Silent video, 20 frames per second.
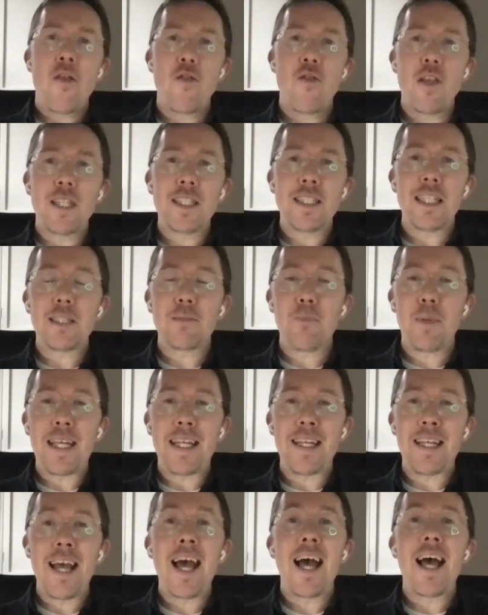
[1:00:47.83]
This has
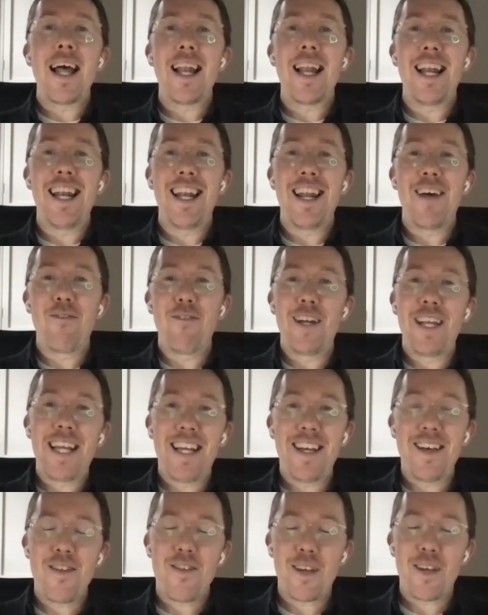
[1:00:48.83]
been lovely.
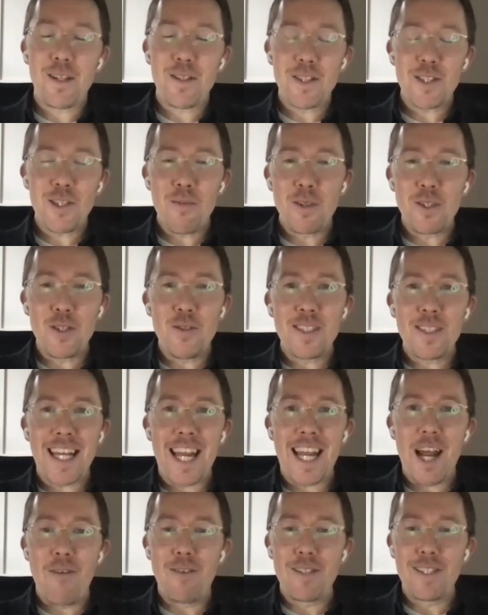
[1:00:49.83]
Thank you so much. You take
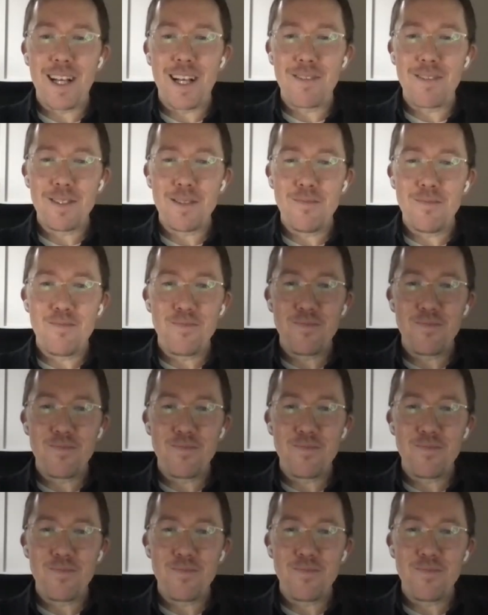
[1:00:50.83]
care of yourself.